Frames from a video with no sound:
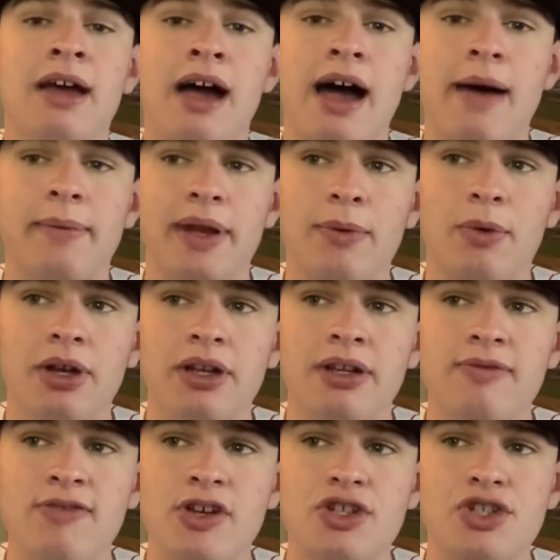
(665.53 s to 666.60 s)
But they won a
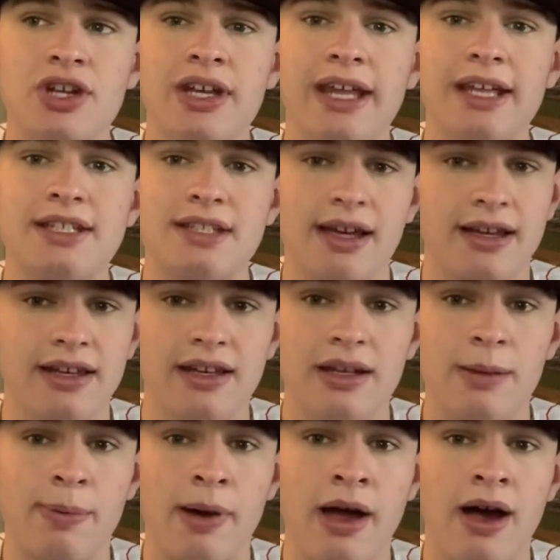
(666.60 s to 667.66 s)
division. They snuck into
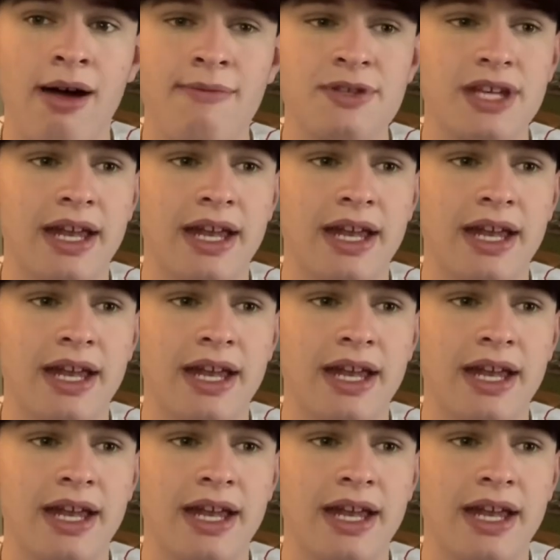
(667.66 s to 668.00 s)
the playoffs.